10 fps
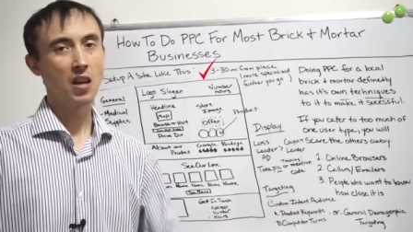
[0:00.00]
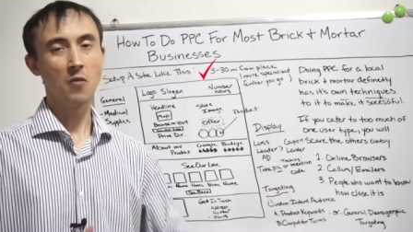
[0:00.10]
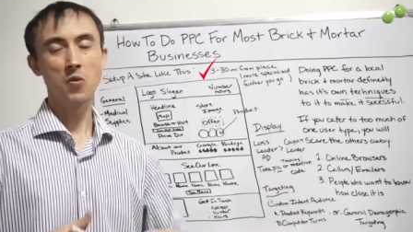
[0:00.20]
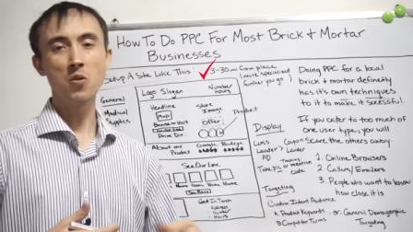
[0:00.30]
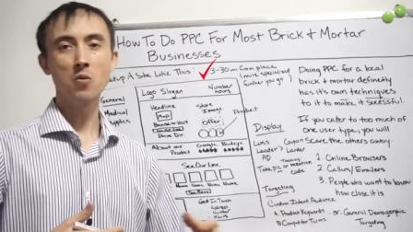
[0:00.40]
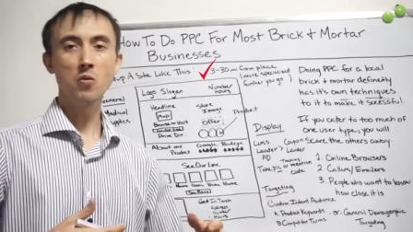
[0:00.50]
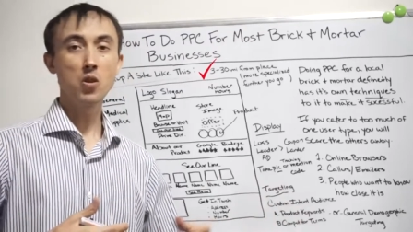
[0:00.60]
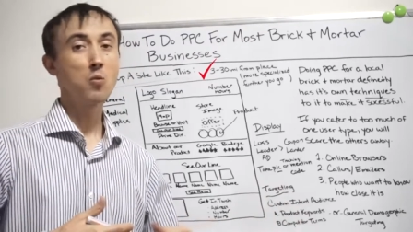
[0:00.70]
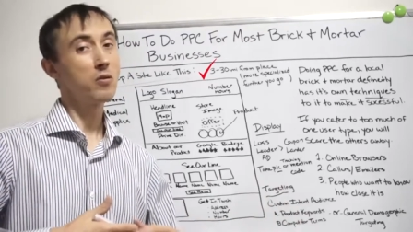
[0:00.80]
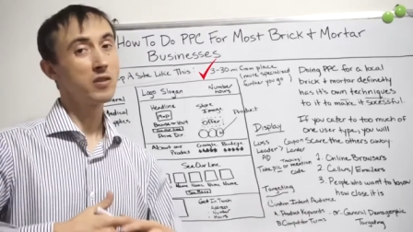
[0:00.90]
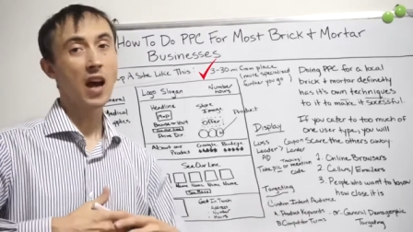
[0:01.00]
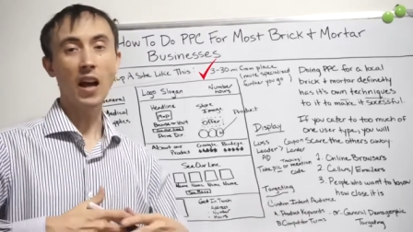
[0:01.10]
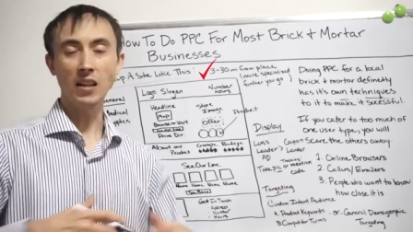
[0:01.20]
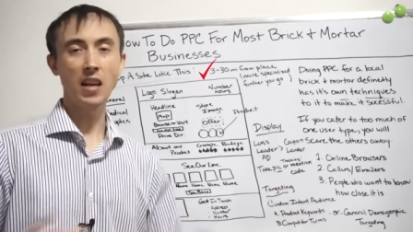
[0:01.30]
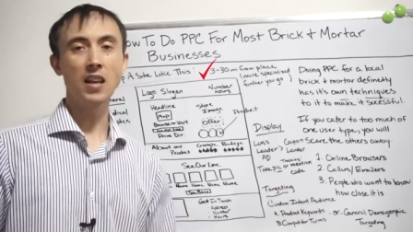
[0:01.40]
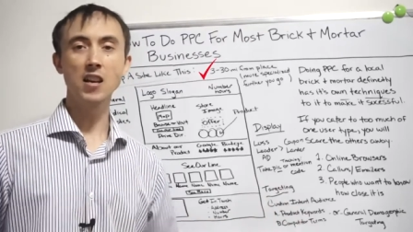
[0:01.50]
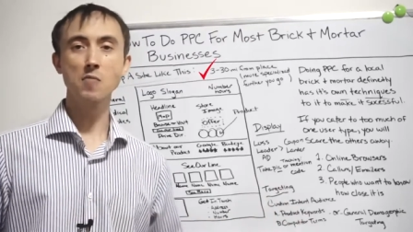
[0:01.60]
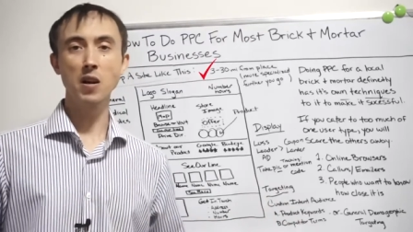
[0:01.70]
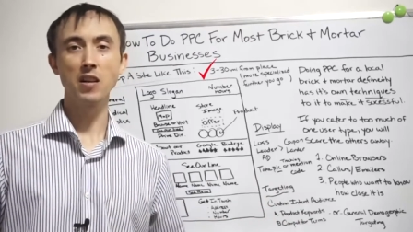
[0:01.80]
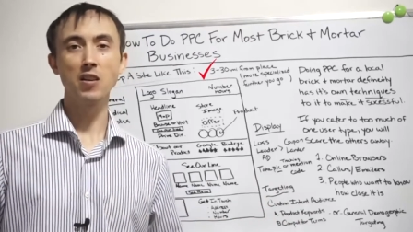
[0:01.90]
If you will not get
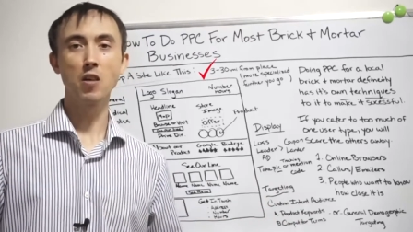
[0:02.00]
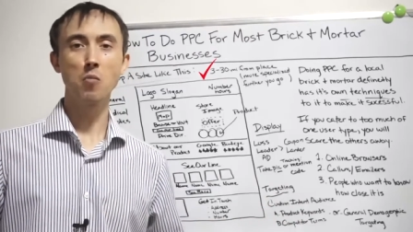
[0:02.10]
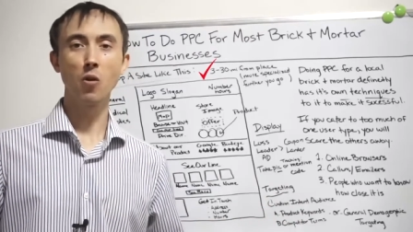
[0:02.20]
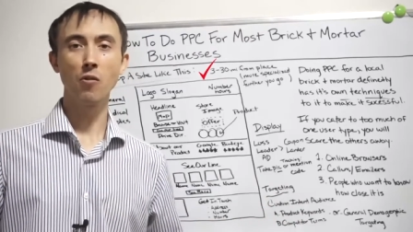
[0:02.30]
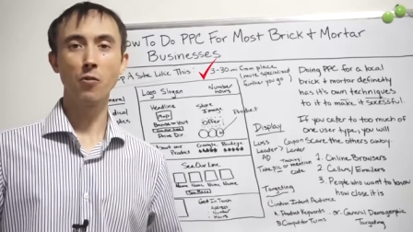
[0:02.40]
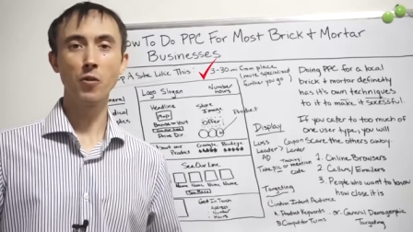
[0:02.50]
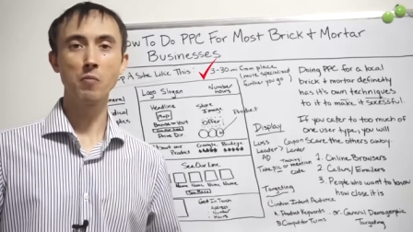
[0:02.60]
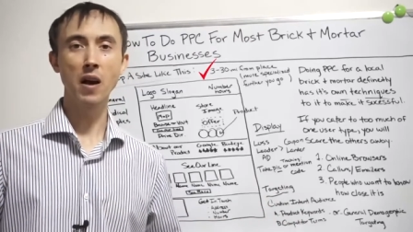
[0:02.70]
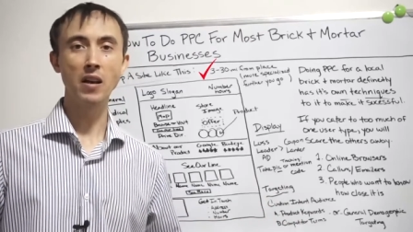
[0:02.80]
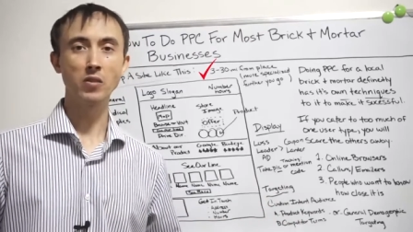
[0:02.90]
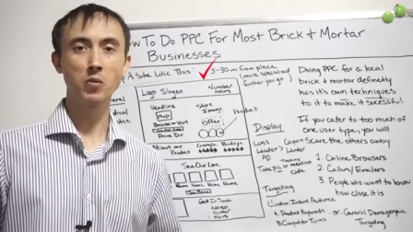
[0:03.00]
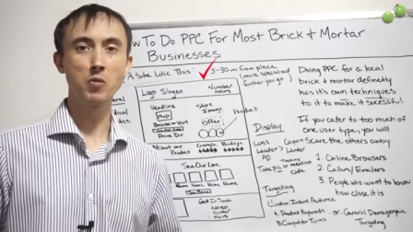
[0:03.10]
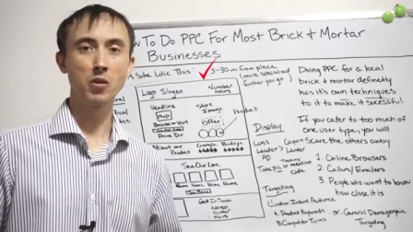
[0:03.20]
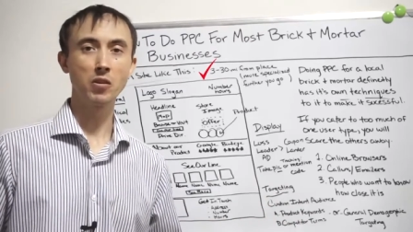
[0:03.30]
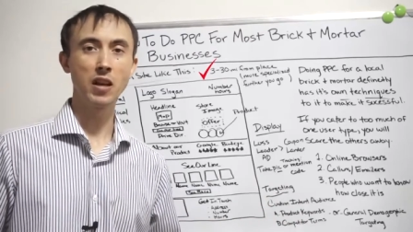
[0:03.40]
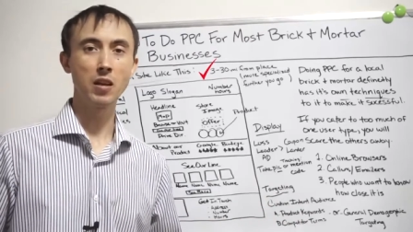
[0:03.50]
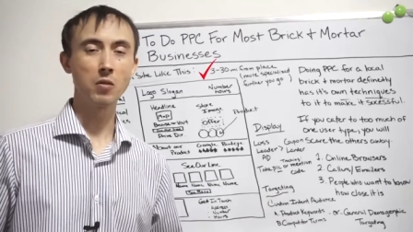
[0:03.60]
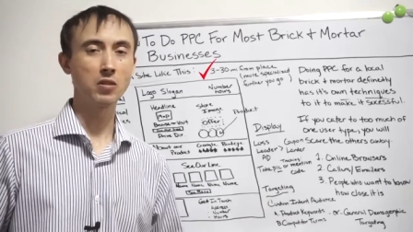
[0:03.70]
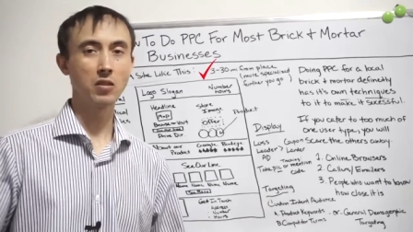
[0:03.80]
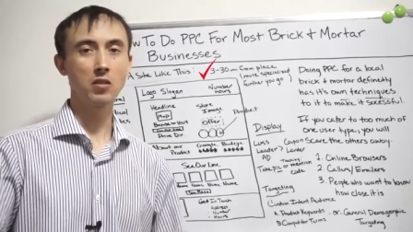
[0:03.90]
anybody to go more than 3 miles from your clinic,
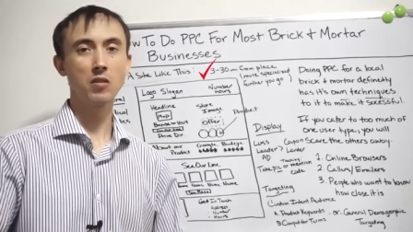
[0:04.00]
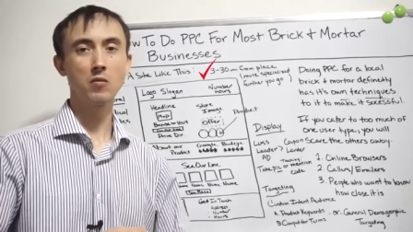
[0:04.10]
because